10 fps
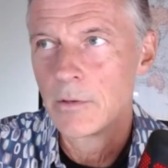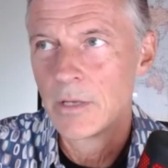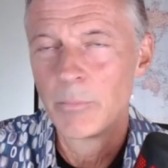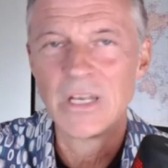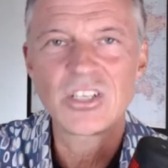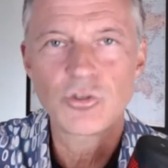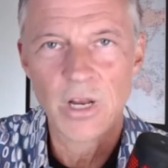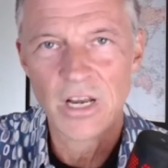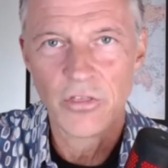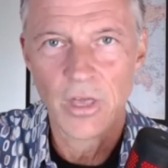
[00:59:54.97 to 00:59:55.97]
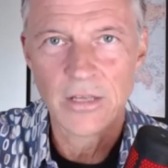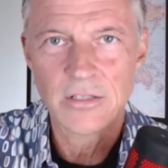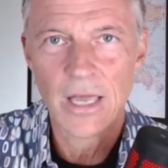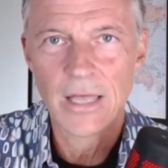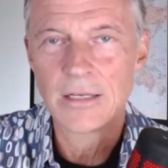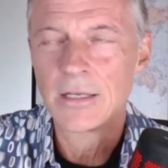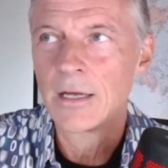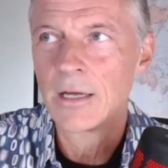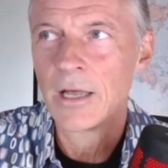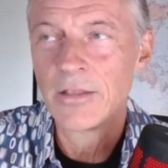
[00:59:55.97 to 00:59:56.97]
administrating things, and
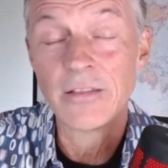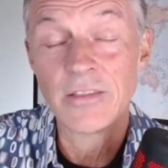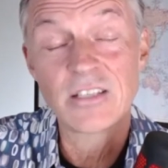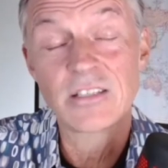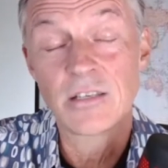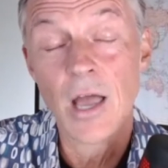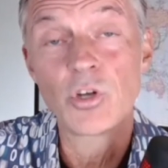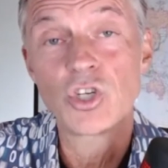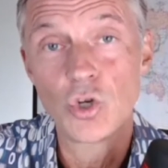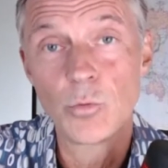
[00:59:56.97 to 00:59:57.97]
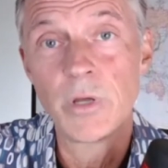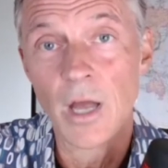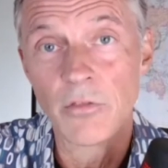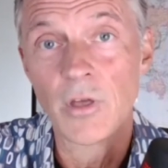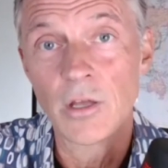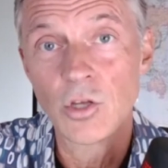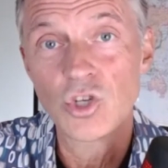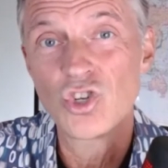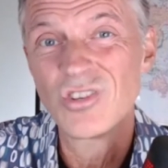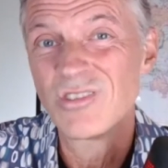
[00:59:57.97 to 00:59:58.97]
that's how it should be. I think you
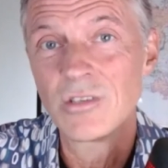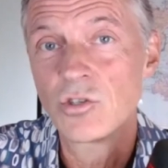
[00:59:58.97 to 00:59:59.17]
shouldn't.